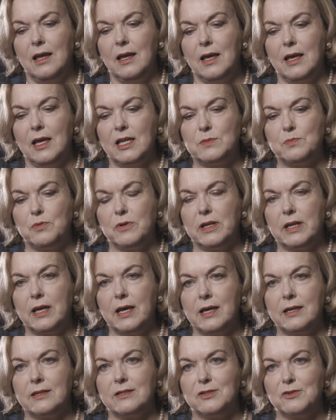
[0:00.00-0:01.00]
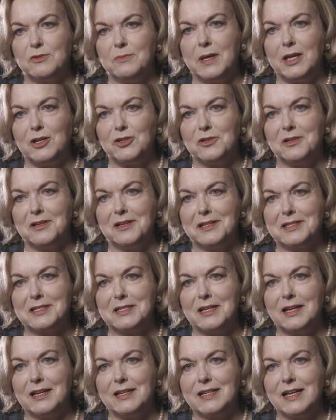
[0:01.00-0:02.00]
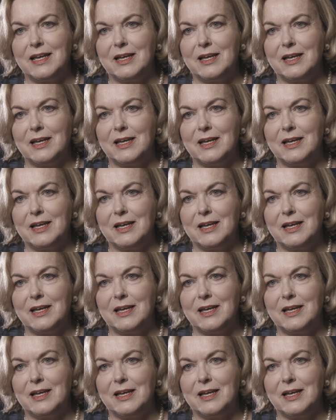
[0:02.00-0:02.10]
It's pretty hard to imagine it, isn't it?